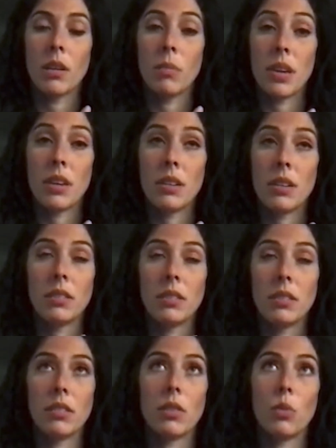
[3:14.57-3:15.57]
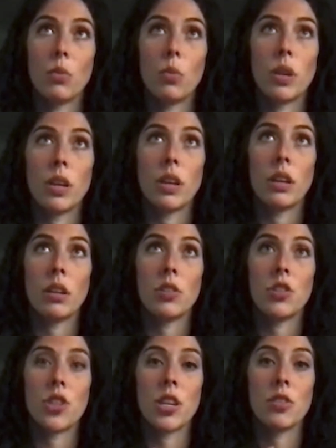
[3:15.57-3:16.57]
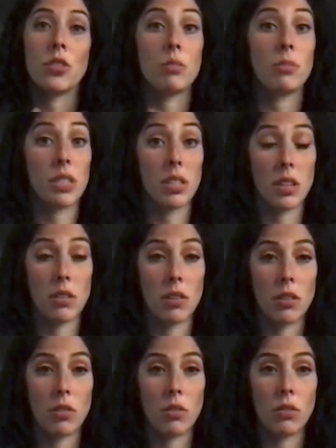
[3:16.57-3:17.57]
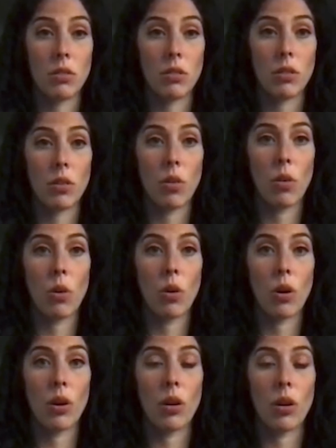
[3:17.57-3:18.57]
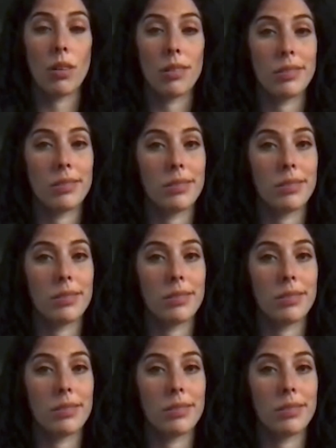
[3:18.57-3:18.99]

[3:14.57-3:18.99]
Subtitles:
piece, we change the material, or